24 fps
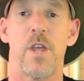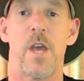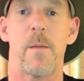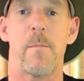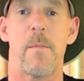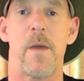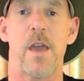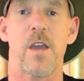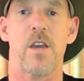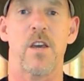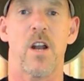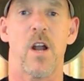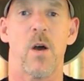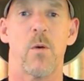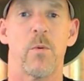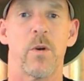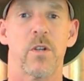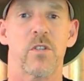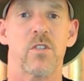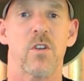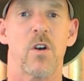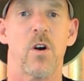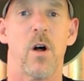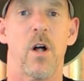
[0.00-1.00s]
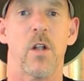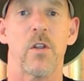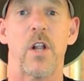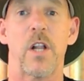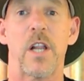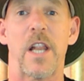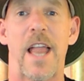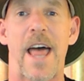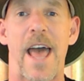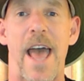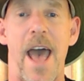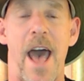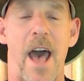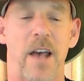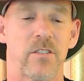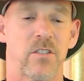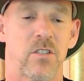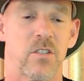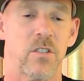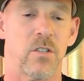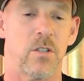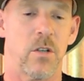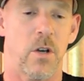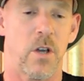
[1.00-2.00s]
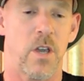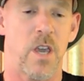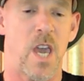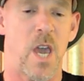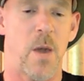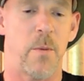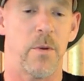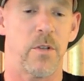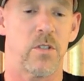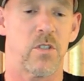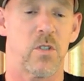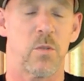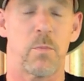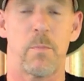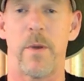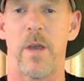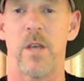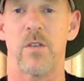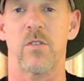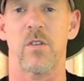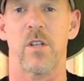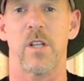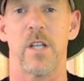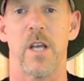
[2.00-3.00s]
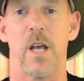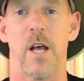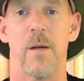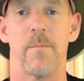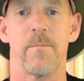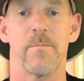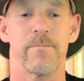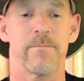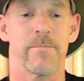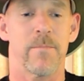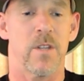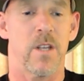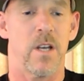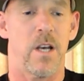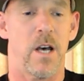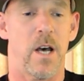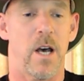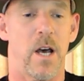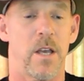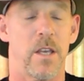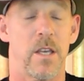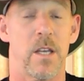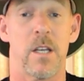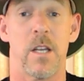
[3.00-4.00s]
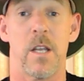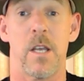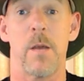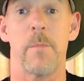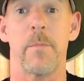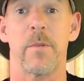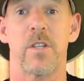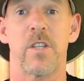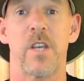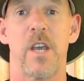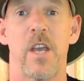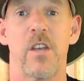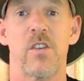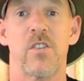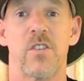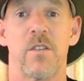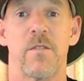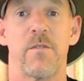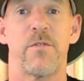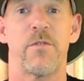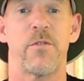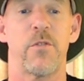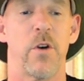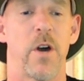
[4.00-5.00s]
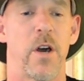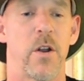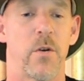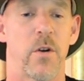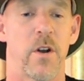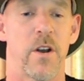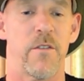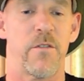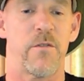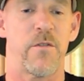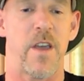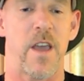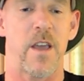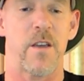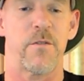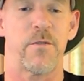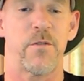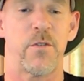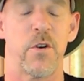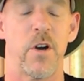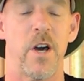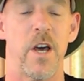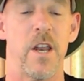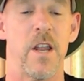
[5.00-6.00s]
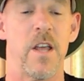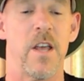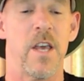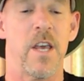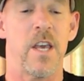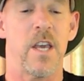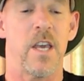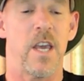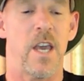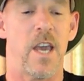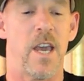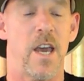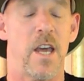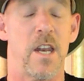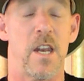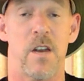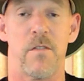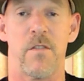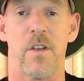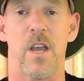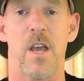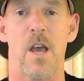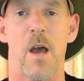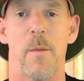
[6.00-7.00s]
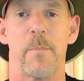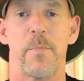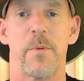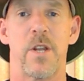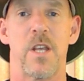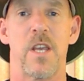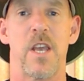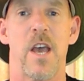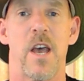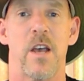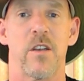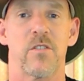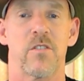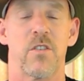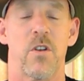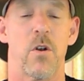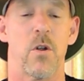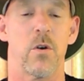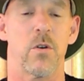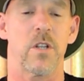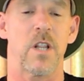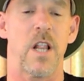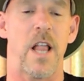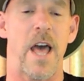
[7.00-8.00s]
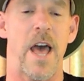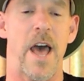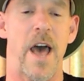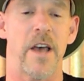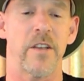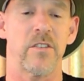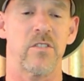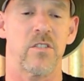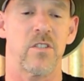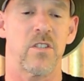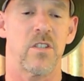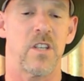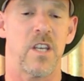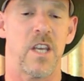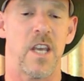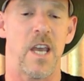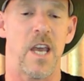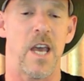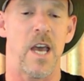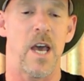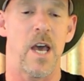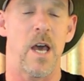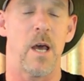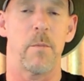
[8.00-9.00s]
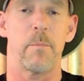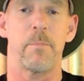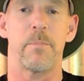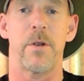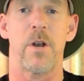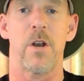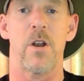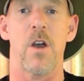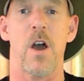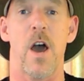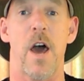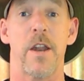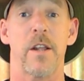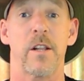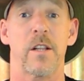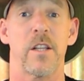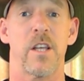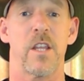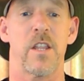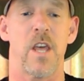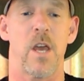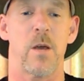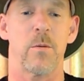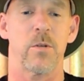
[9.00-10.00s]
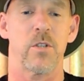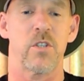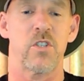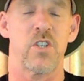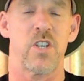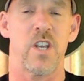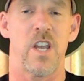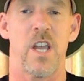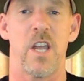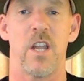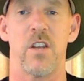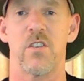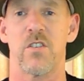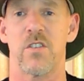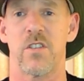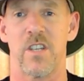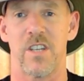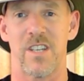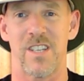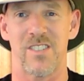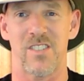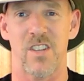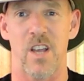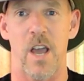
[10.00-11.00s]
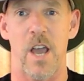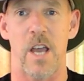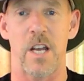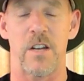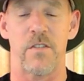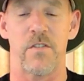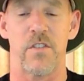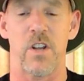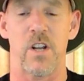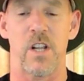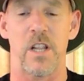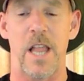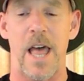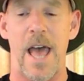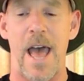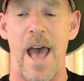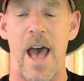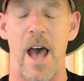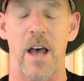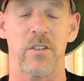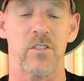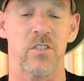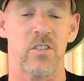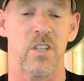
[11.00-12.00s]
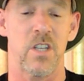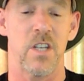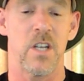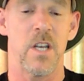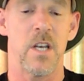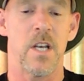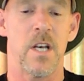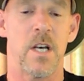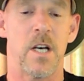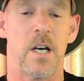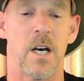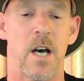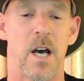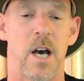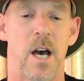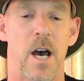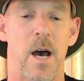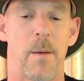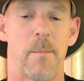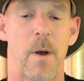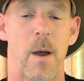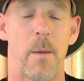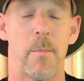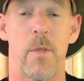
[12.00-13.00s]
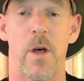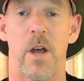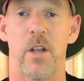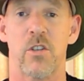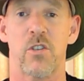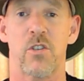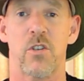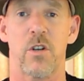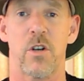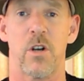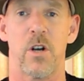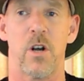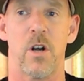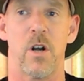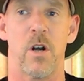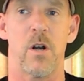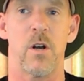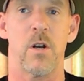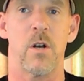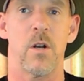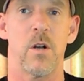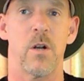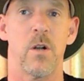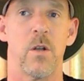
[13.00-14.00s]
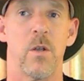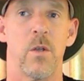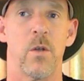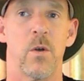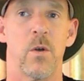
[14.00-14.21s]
they make it on what's called a last, okay, which is basically an imitation foot or a fake foot. And every company has their own last, and periodically they will change the design of their last. I'm not sure